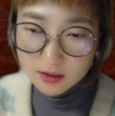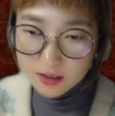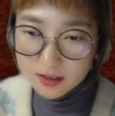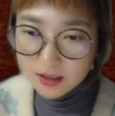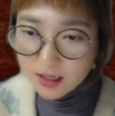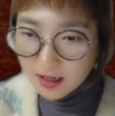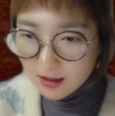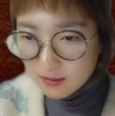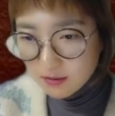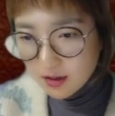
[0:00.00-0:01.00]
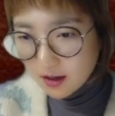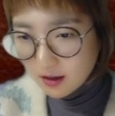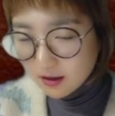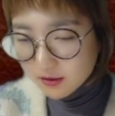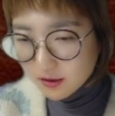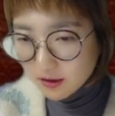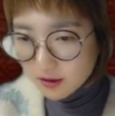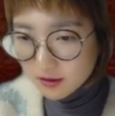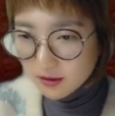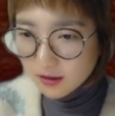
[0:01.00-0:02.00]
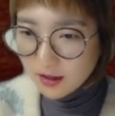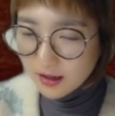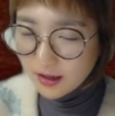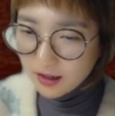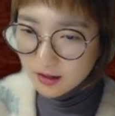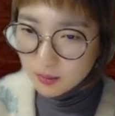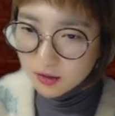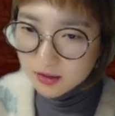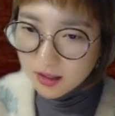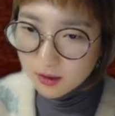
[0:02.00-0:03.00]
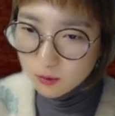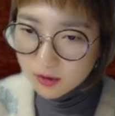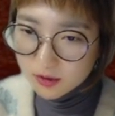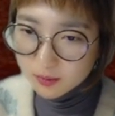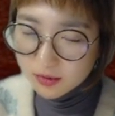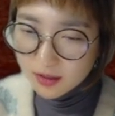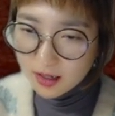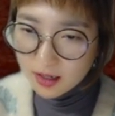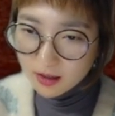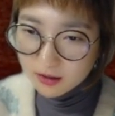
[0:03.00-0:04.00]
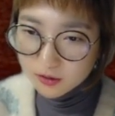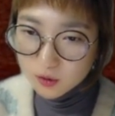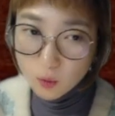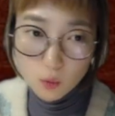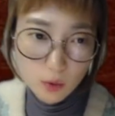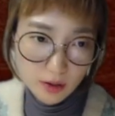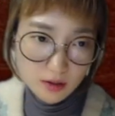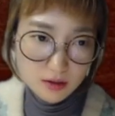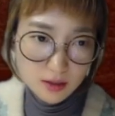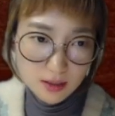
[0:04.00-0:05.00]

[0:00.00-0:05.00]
this game, I thought like Byun Sangil was playing so well